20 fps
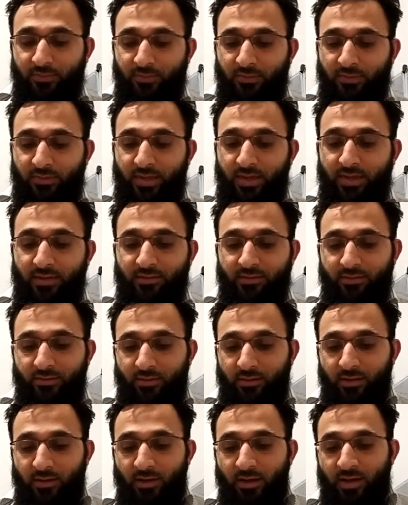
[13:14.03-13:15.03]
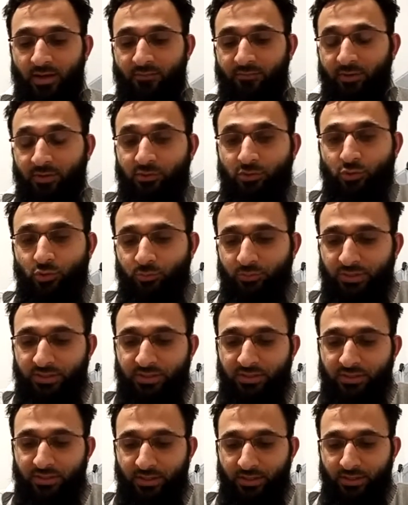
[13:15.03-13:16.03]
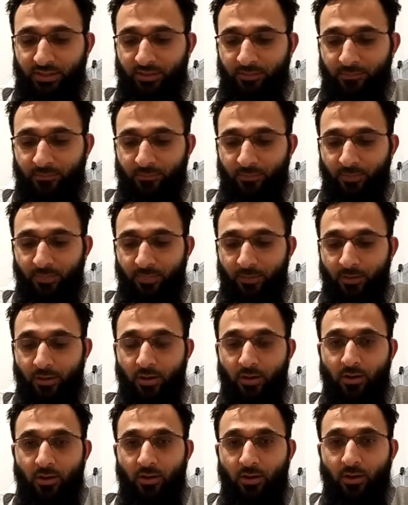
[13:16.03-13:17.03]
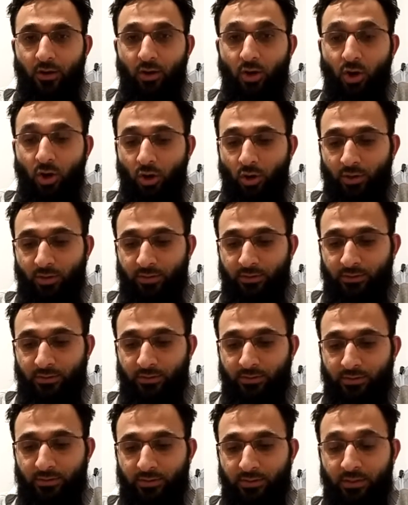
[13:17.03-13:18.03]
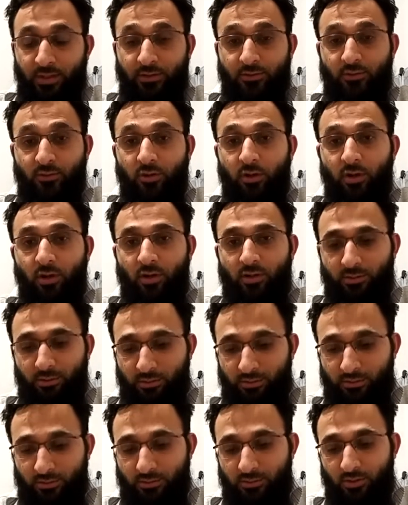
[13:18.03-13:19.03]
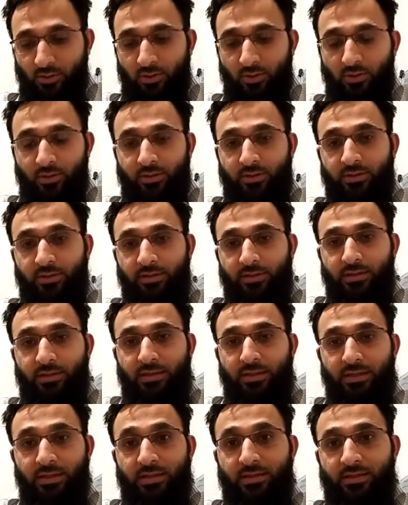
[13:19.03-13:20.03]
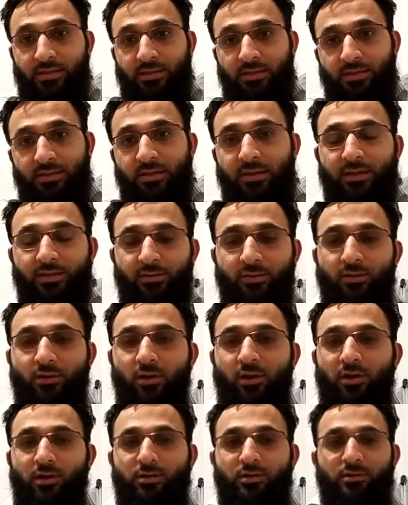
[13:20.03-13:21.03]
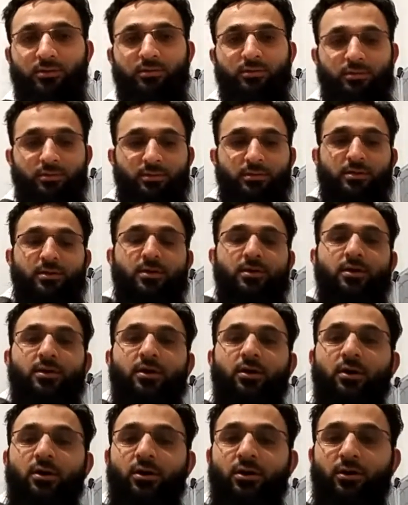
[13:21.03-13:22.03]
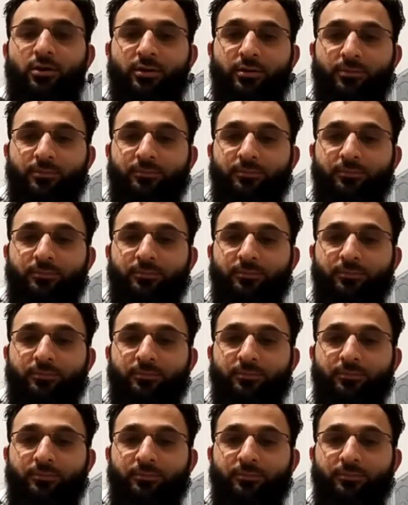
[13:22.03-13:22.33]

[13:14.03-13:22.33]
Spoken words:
that I want to be there on 8 o'clock, or in 8 o'clock, or